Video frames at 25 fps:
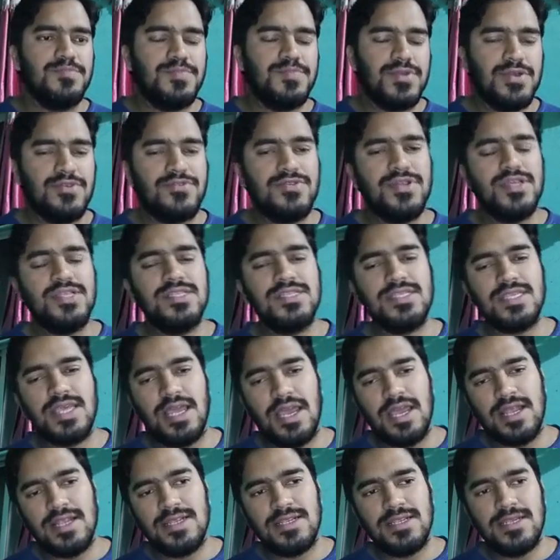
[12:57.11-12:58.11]
purines
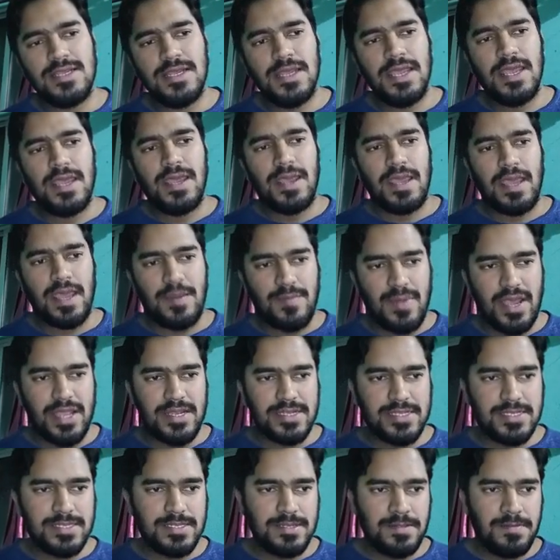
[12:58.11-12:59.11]
and
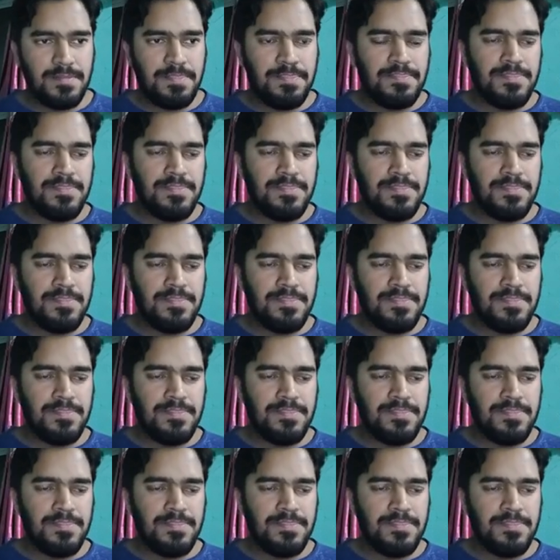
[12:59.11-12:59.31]
amides.